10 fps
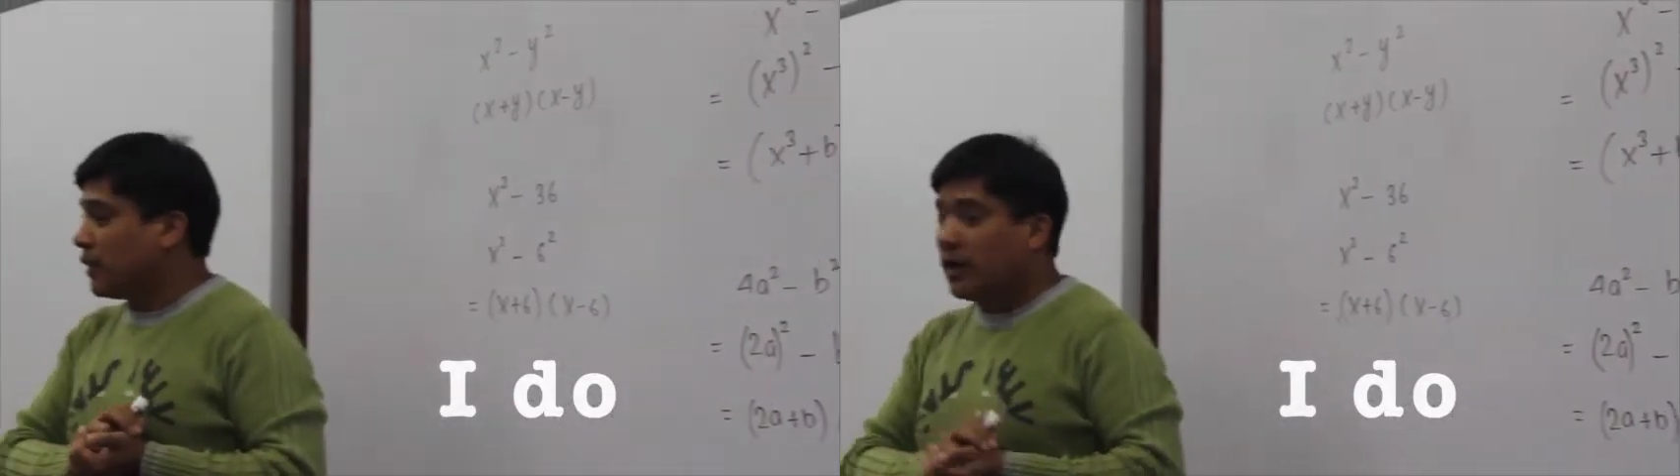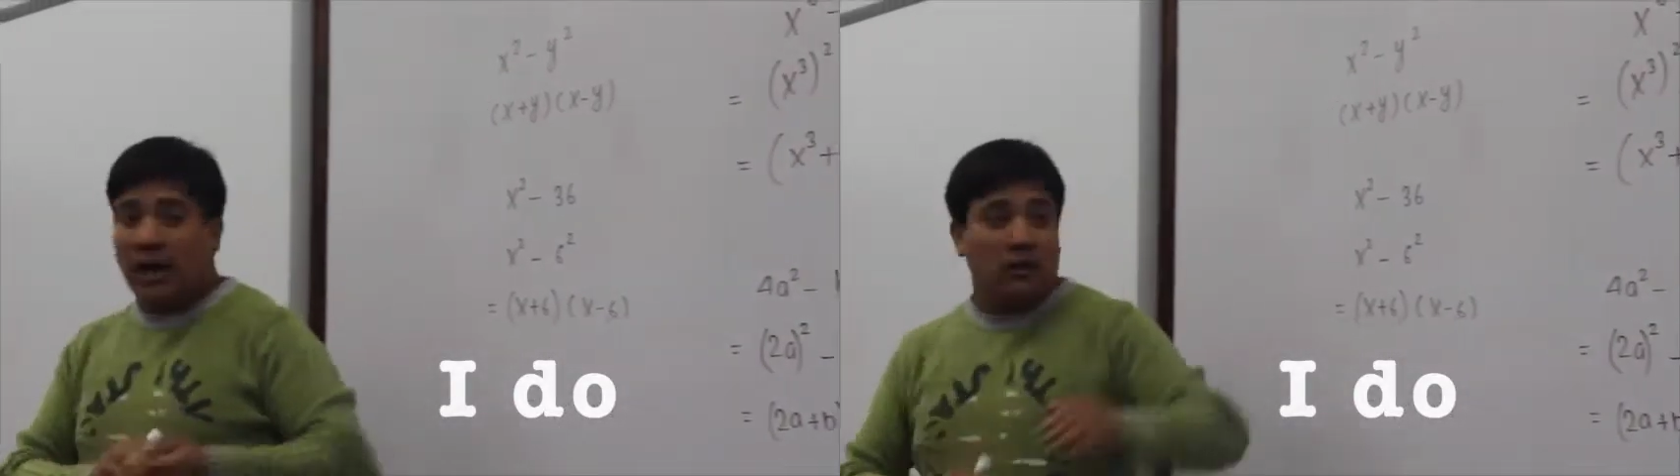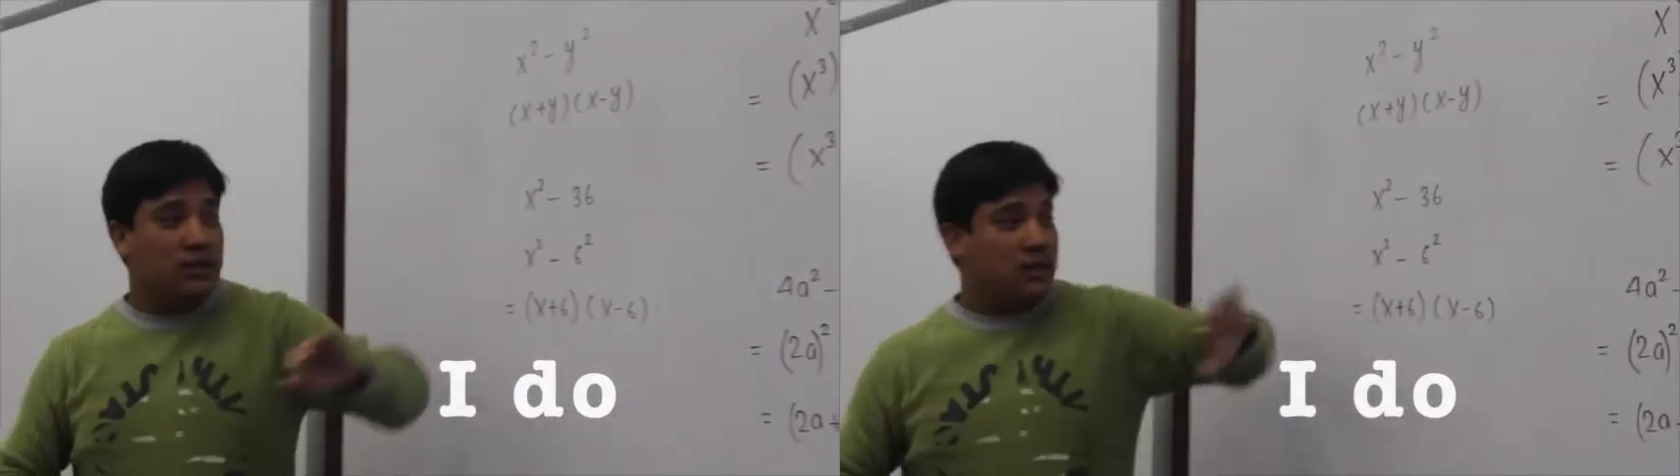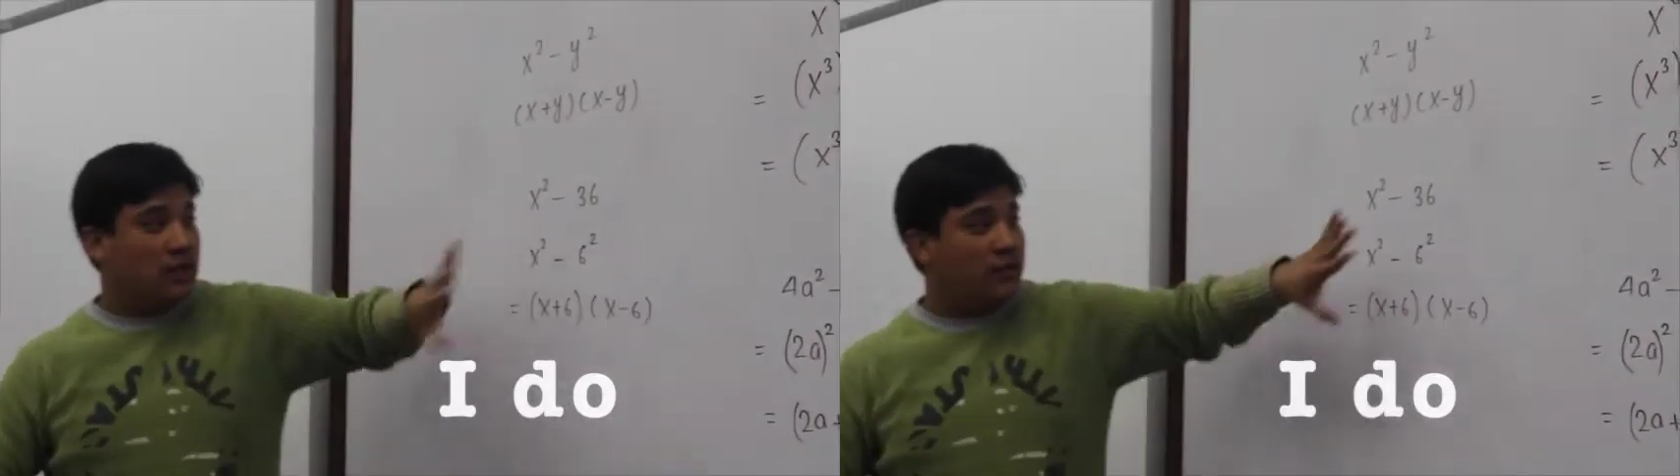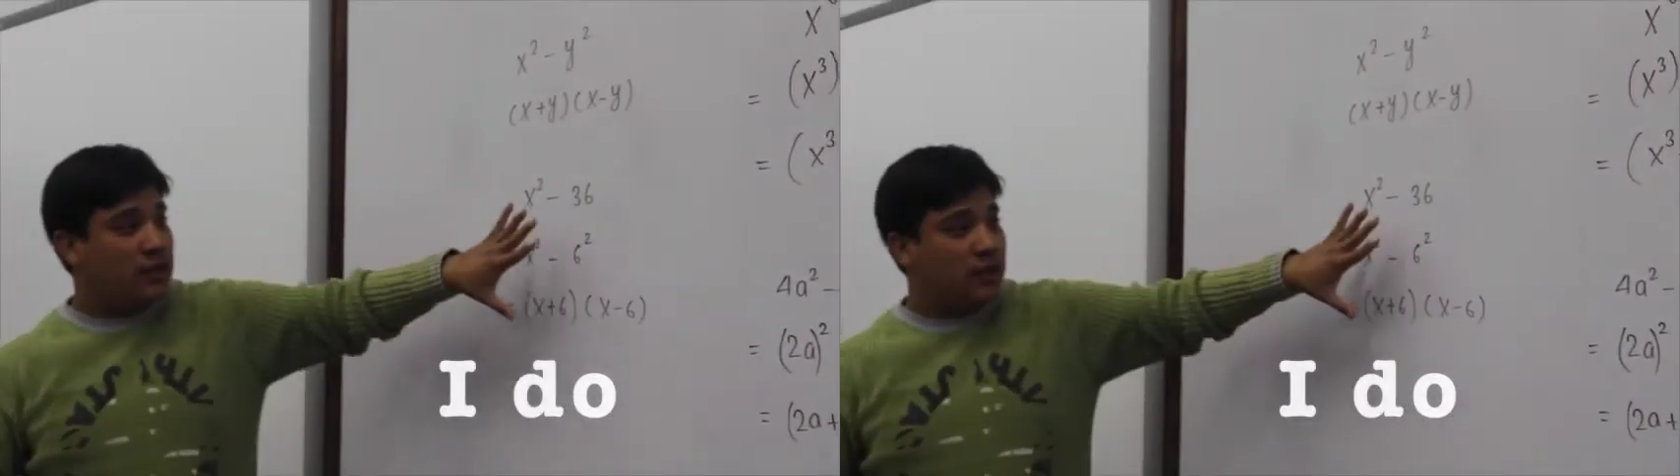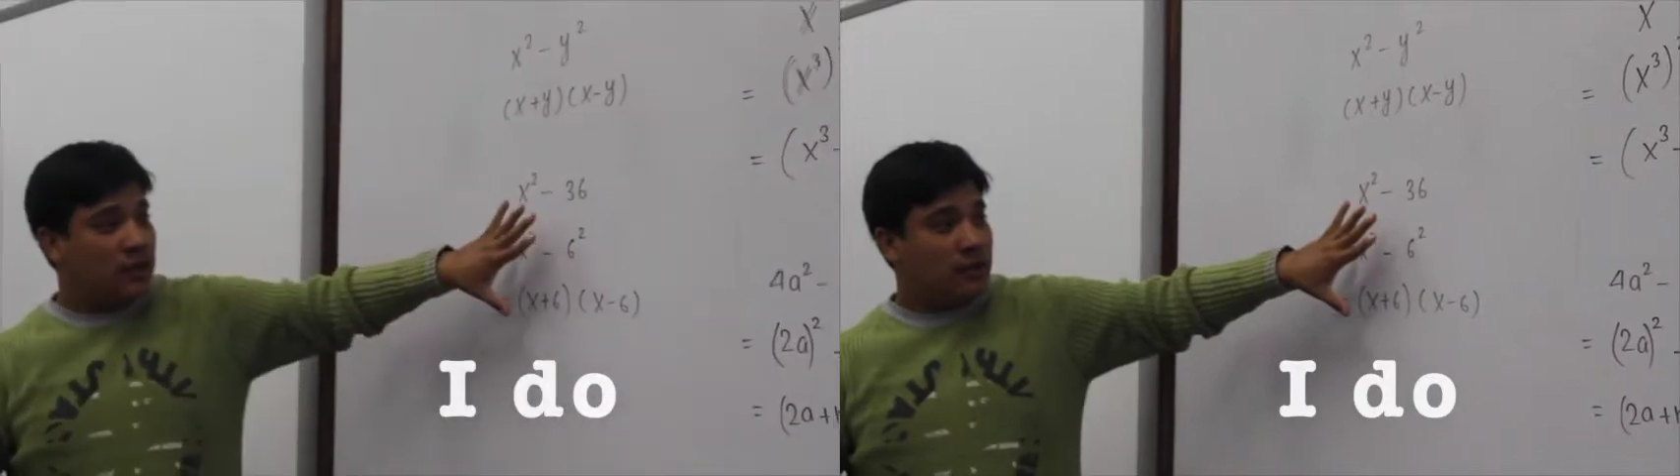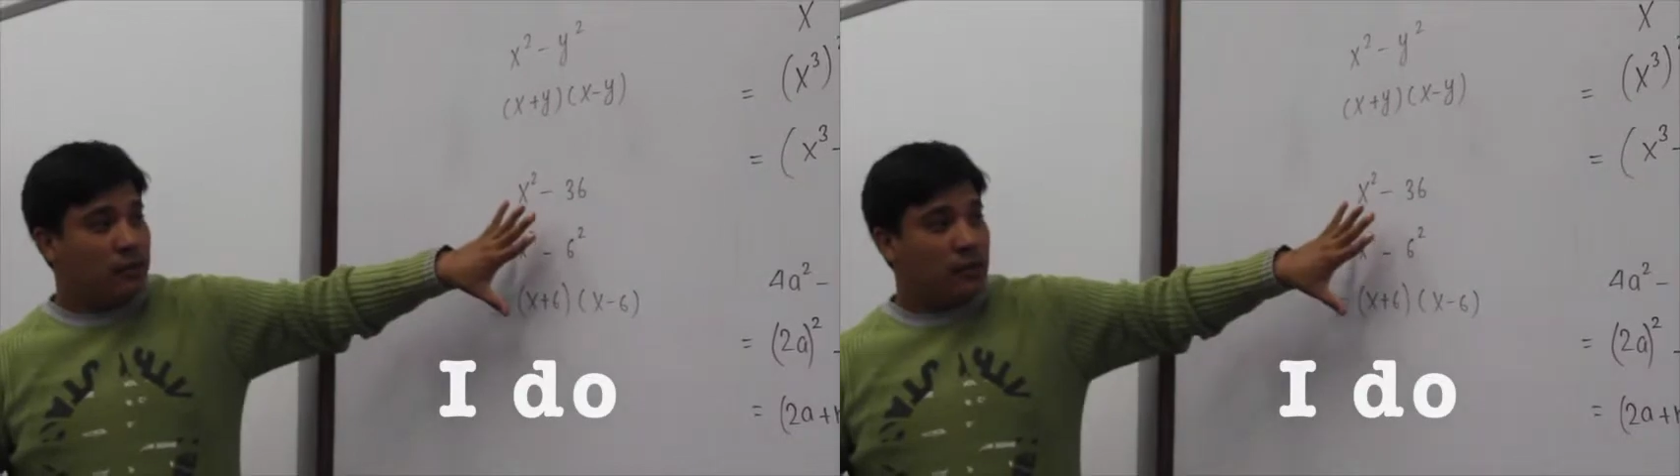Okay, I'll just leave it here on the